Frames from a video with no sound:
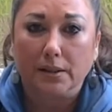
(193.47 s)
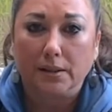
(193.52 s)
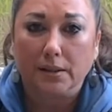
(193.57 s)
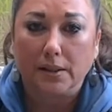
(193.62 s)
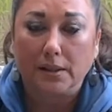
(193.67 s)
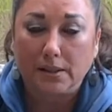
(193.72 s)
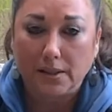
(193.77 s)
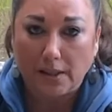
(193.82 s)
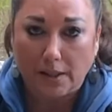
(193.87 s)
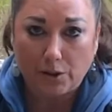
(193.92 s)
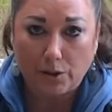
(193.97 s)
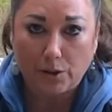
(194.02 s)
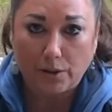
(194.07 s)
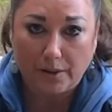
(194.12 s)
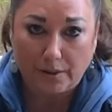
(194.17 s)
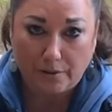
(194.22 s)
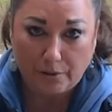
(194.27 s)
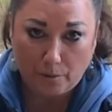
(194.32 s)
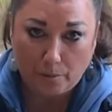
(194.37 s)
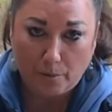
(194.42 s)

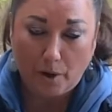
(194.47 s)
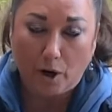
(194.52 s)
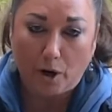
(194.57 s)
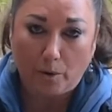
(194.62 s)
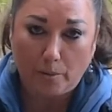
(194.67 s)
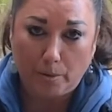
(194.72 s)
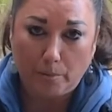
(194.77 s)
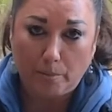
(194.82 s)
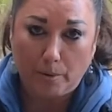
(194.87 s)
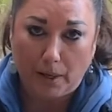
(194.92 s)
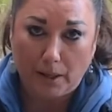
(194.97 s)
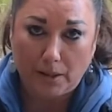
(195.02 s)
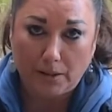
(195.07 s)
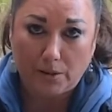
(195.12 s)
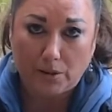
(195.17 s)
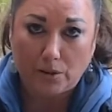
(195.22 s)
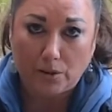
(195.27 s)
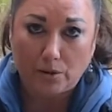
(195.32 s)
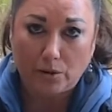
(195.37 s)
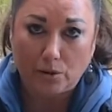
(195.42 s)
essentially from
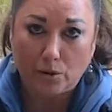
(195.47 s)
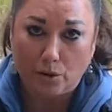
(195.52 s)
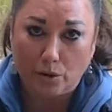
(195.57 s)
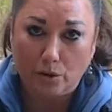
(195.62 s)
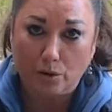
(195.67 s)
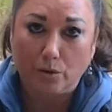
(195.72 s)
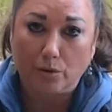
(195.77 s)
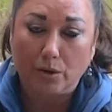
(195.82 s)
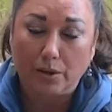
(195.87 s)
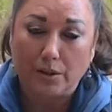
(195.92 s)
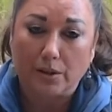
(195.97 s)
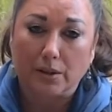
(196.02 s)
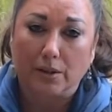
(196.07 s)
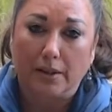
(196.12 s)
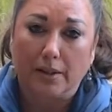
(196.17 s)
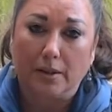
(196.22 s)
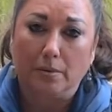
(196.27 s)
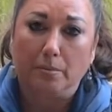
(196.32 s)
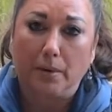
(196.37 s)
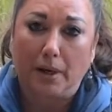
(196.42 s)
carbon-based to
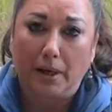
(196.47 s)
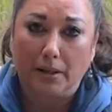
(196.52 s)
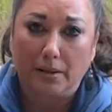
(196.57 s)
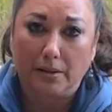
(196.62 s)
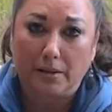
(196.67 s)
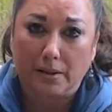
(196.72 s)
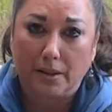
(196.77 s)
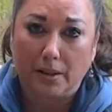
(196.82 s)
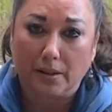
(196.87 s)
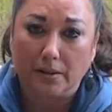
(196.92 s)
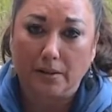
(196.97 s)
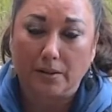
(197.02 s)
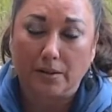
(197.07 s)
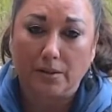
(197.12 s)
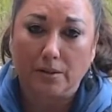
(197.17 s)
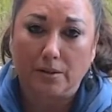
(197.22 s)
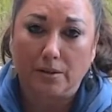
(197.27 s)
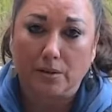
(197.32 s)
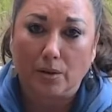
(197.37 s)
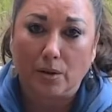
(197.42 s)
crystalline-based, and this
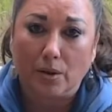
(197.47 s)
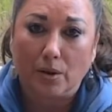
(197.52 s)
is